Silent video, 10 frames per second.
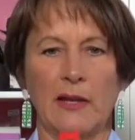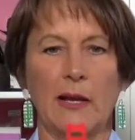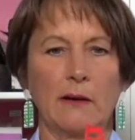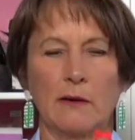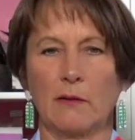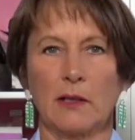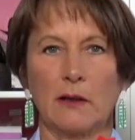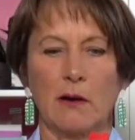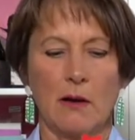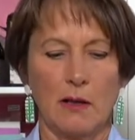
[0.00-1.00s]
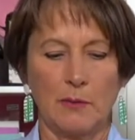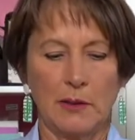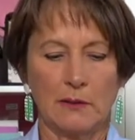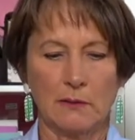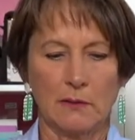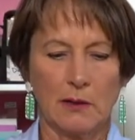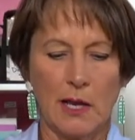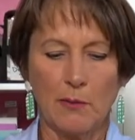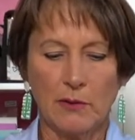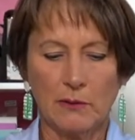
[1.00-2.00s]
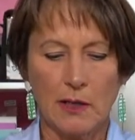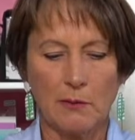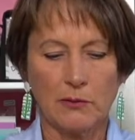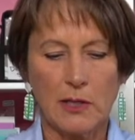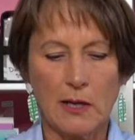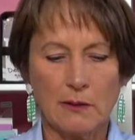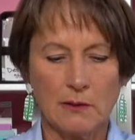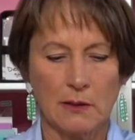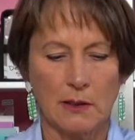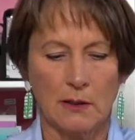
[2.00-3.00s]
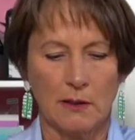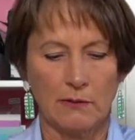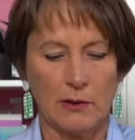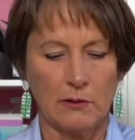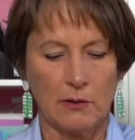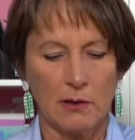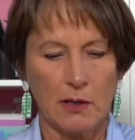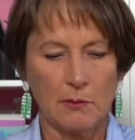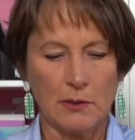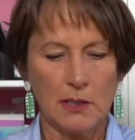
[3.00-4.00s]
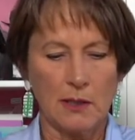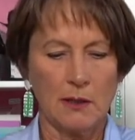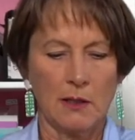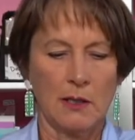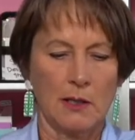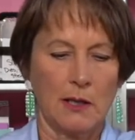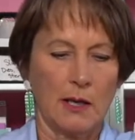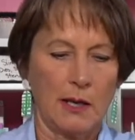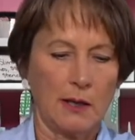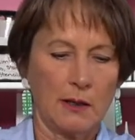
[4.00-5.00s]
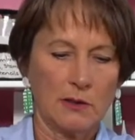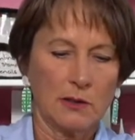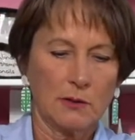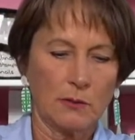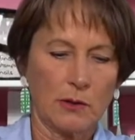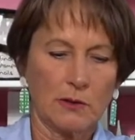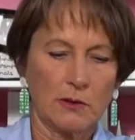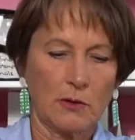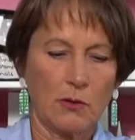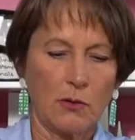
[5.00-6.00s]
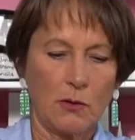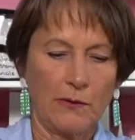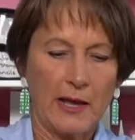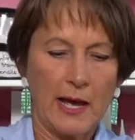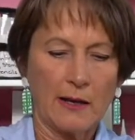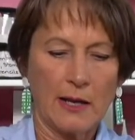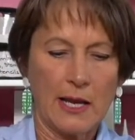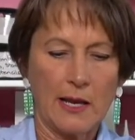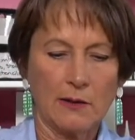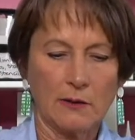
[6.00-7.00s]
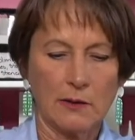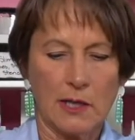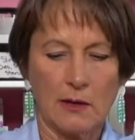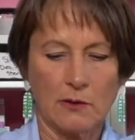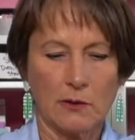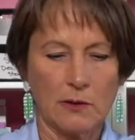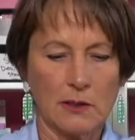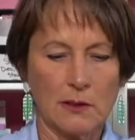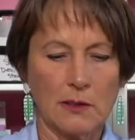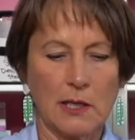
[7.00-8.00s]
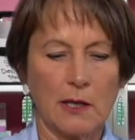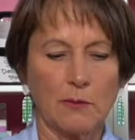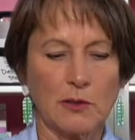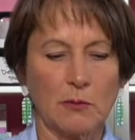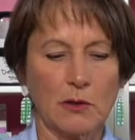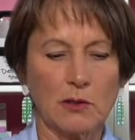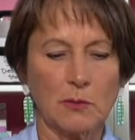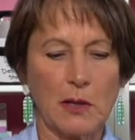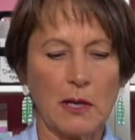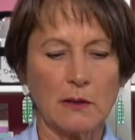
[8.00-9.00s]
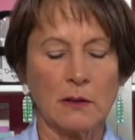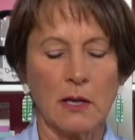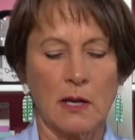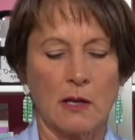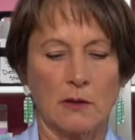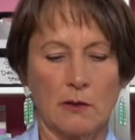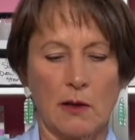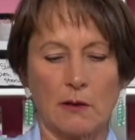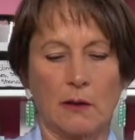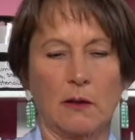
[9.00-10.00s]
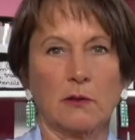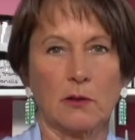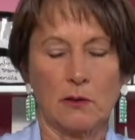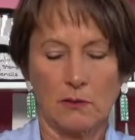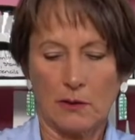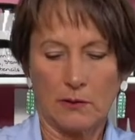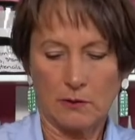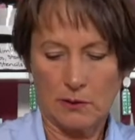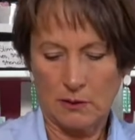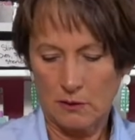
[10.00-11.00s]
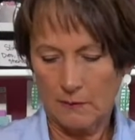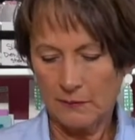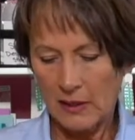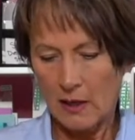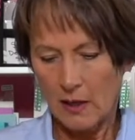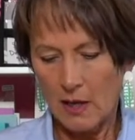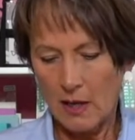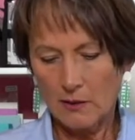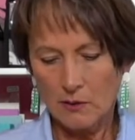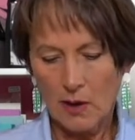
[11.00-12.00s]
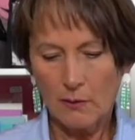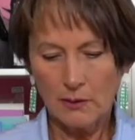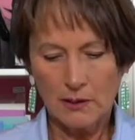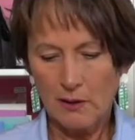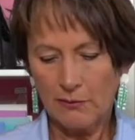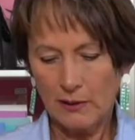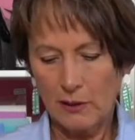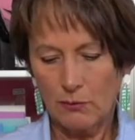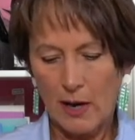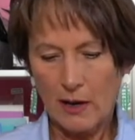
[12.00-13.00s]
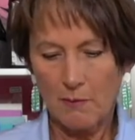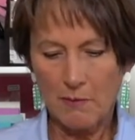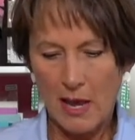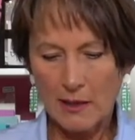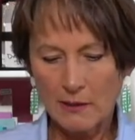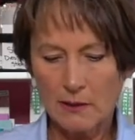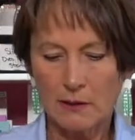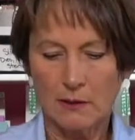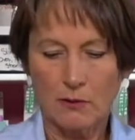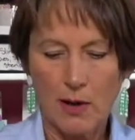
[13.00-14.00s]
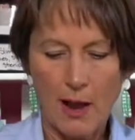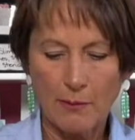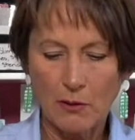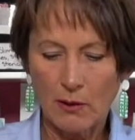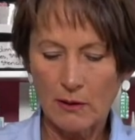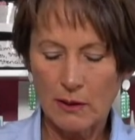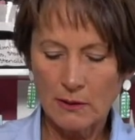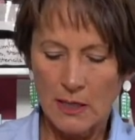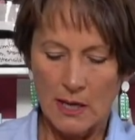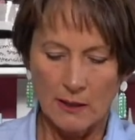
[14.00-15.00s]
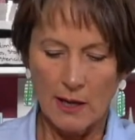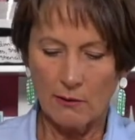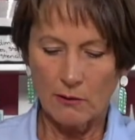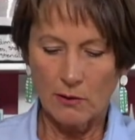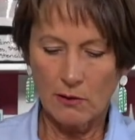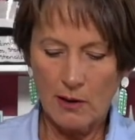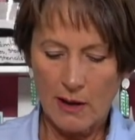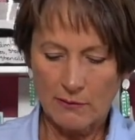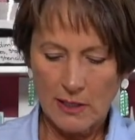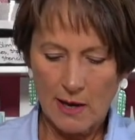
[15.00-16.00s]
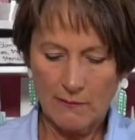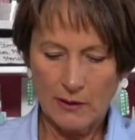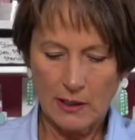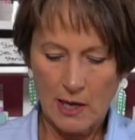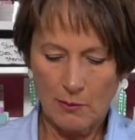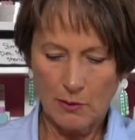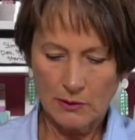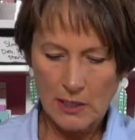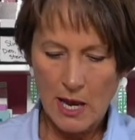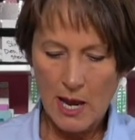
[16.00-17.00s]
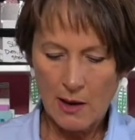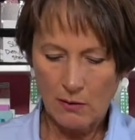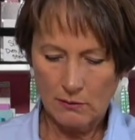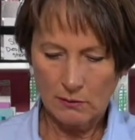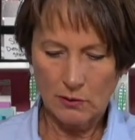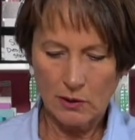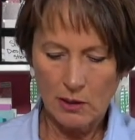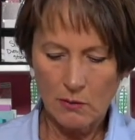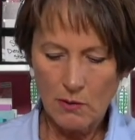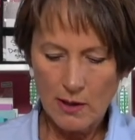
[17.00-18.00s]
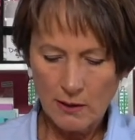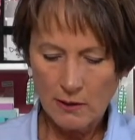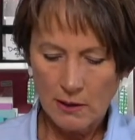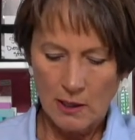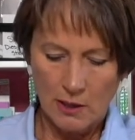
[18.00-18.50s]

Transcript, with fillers: I don't know what you call it, but cable, cable ties, Velcro cable tie. And it just works to hold that handle down so it doesn't take up so much space. So I, am going to turn it around this way to do it. Uh, so I would definitely recommend grabbing one of these. Now you don't have to have the cable tie looking one.